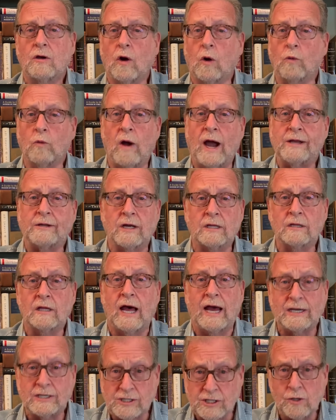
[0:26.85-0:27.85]
Go right
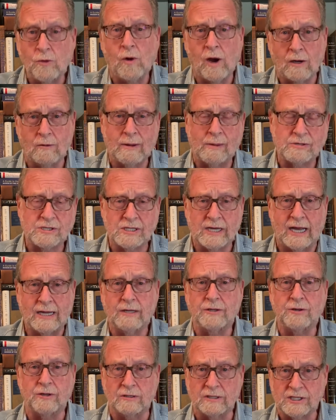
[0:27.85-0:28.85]
online to our
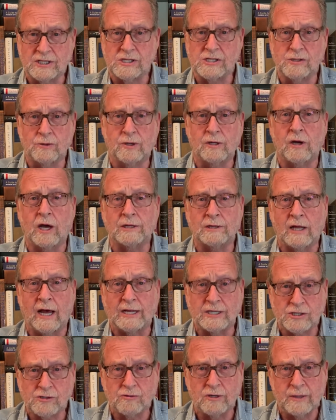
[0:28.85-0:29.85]
website. You can listen to it
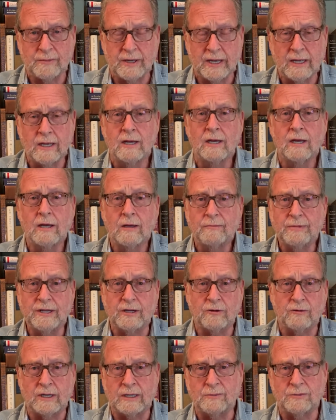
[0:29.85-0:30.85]
online streaming,
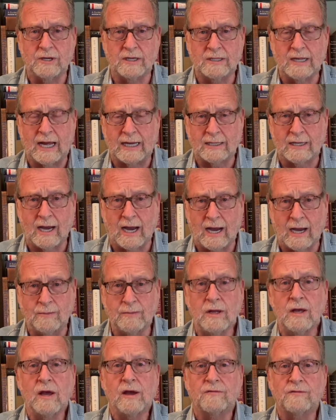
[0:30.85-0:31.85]

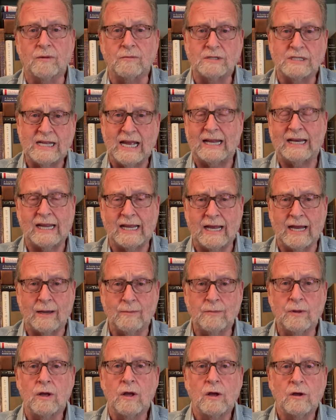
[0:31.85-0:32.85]
petergreenberg.com, from 10
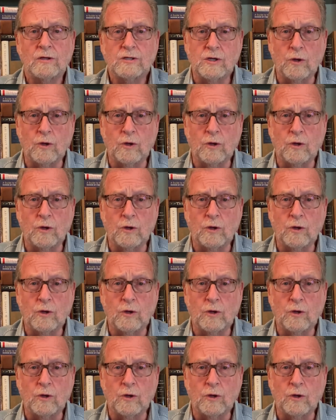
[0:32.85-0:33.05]
a.m.